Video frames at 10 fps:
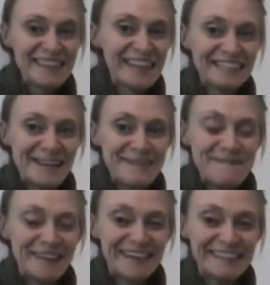That didn't
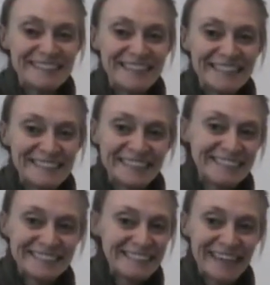make any sense,
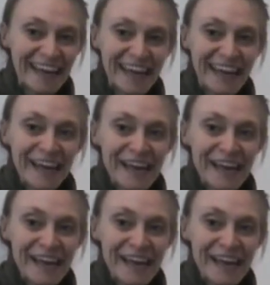did it?